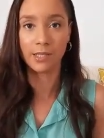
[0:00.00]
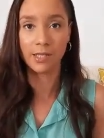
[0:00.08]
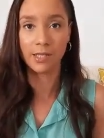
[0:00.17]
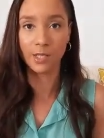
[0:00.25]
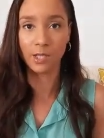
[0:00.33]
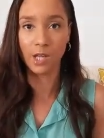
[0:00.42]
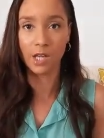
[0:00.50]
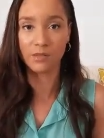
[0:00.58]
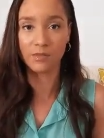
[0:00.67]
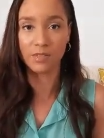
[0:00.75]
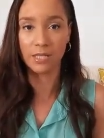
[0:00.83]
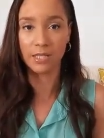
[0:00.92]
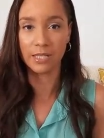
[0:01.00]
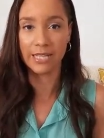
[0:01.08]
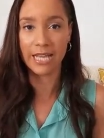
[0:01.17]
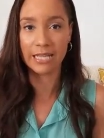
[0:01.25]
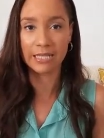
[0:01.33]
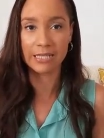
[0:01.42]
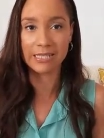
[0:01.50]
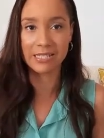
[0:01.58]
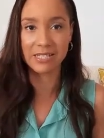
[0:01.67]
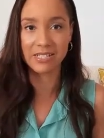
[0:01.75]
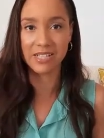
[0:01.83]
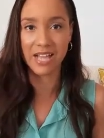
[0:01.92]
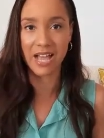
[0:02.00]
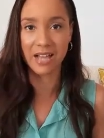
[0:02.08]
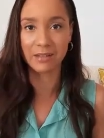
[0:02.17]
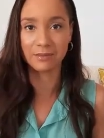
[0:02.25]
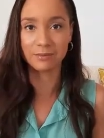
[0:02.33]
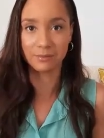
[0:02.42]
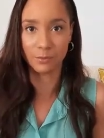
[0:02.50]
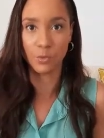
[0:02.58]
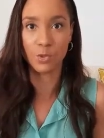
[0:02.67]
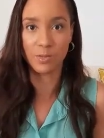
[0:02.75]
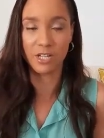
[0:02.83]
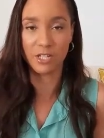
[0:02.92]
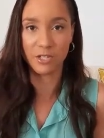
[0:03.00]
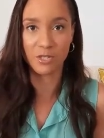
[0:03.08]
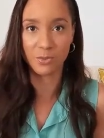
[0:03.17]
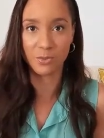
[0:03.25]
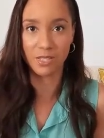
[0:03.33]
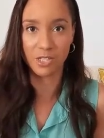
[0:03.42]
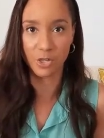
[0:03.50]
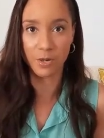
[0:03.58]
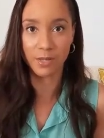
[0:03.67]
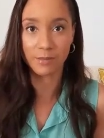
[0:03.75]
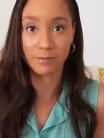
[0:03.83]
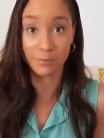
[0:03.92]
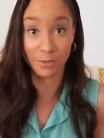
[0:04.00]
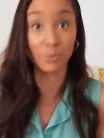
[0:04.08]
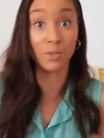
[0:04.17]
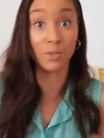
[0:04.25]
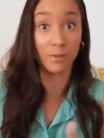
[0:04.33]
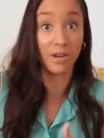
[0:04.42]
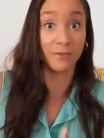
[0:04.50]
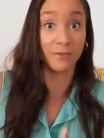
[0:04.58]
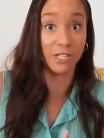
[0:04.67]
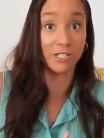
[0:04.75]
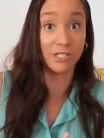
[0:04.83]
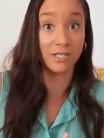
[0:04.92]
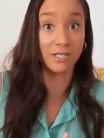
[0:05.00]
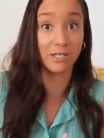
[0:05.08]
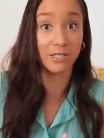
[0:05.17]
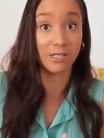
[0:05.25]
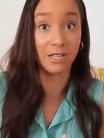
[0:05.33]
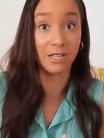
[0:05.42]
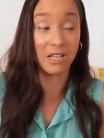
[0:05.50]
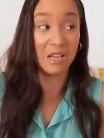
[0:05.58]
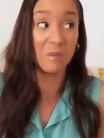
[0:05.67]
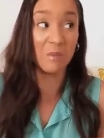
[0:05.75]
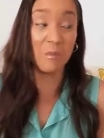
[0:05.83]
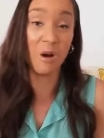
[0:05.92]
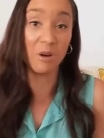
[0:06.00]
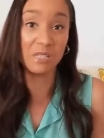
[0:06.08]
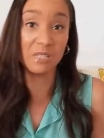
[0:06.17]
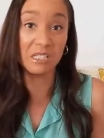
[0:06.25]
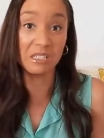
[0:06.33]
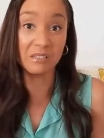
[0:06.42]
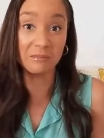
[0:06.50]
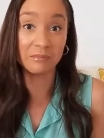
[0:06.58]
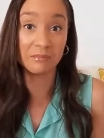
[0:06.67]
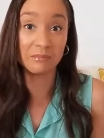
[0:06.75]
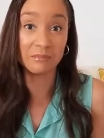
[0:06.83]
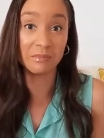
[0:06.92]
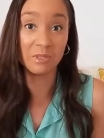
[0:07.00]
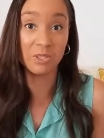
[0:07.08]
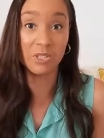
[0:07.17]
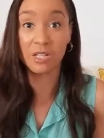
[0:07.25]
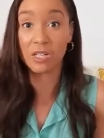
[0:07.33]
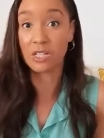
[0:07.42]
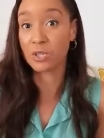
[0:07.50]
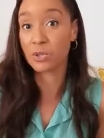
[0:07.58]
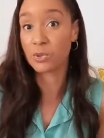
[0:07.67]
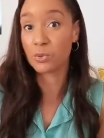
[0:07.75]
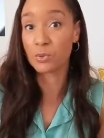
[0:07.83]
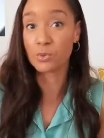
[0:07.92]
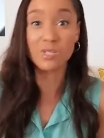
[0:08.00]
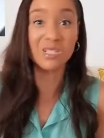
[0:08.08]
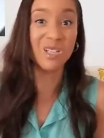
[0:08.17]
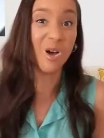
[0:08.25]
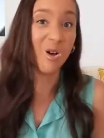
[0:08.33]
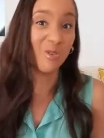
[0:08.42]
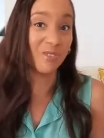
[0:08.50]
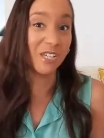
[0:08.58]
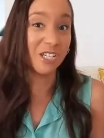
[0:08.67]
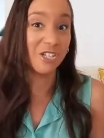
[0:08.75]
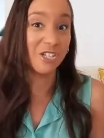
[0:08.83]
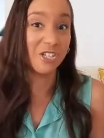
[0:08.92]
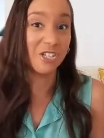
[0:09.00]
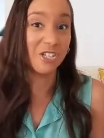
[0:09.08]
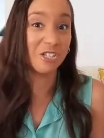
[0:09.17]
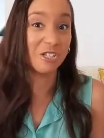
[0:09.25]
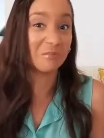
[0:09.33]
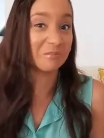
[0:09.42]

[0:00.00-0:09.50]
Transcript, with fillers: a lot of the delicacies that most Bajans would enjoy. Sweet bread, for instance, mavi, cuckoo, saltfish.